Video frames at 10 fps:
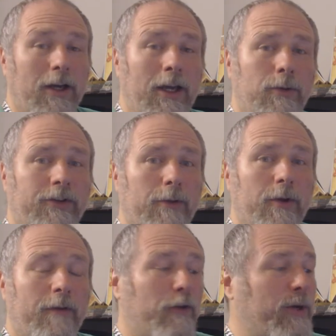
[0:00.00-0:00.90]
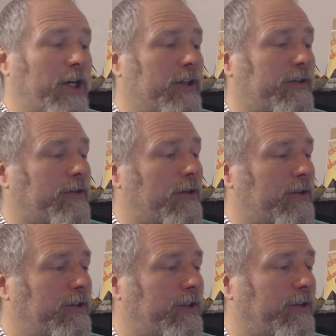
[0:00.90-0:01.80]
Hey, what's up everybody? This is
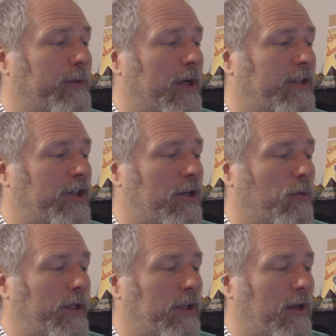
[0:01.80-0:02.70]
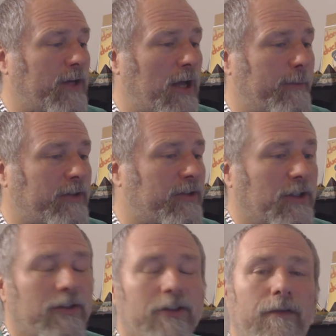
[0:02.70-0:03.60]
Chris and this is my channel We Love Comics,
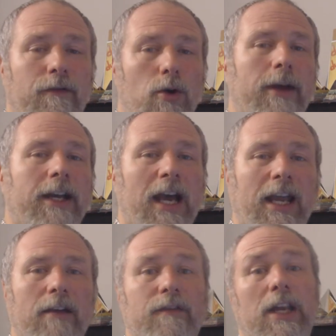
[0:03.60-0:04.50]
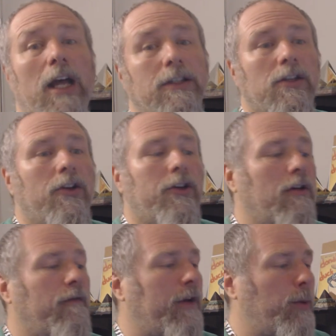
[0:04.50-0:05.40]
and this is a format I have not done
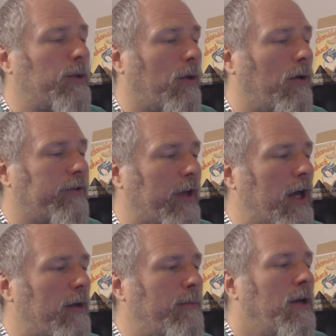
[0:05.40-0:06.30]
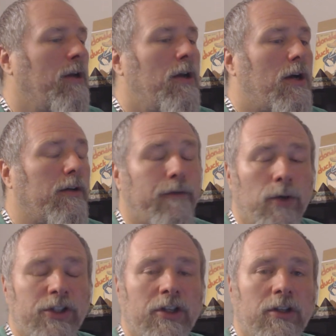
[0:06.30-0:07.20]
in a very long time.
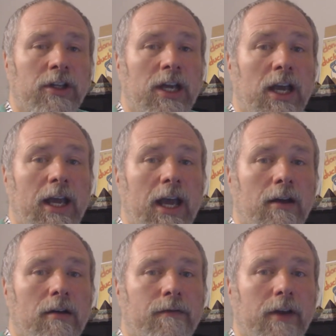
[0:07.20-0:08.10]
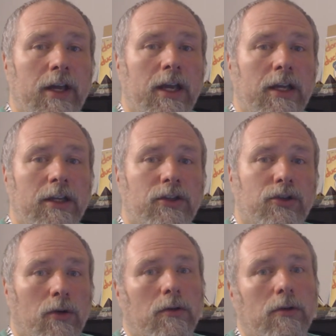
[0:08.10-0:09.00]
Unfortunately, I have a
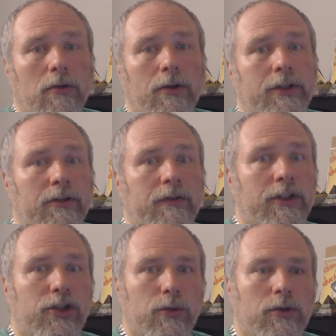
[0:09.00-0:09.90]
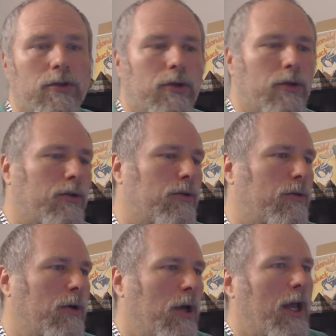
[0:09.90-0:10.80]
troll or an individual
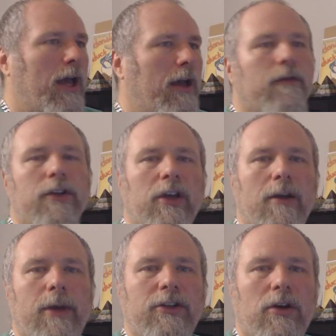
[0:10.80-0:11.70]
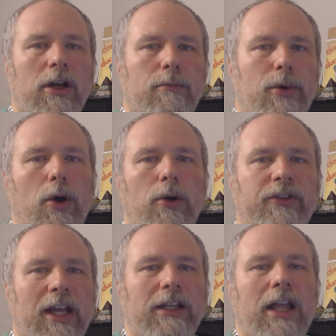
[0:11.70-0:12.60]
who, every time I try and
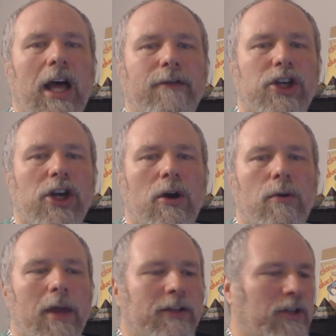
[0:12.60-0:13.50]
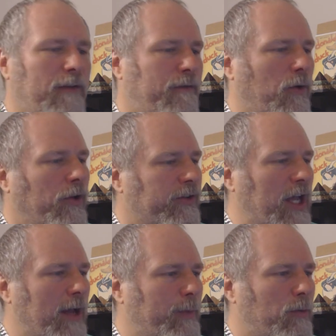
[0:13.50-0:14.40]
post a live show, makes a false
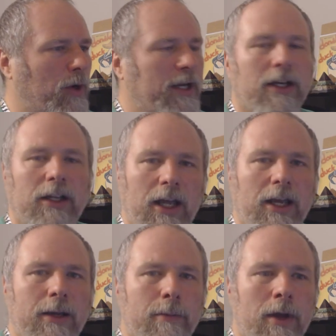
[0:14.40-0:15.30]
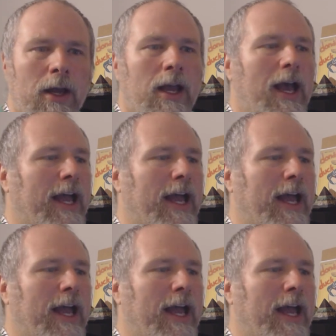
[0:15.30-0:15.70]
copyright claim,